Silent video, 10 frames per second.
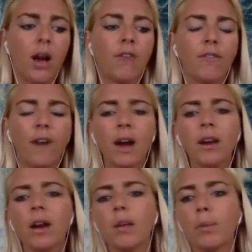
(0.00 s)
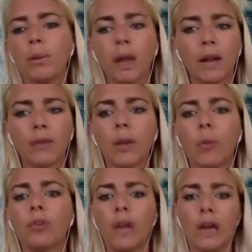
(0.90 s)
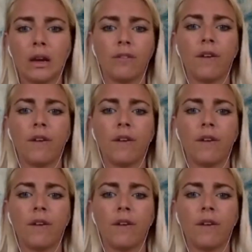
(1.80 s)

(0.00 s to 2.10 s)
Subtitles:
Find a place that will take it.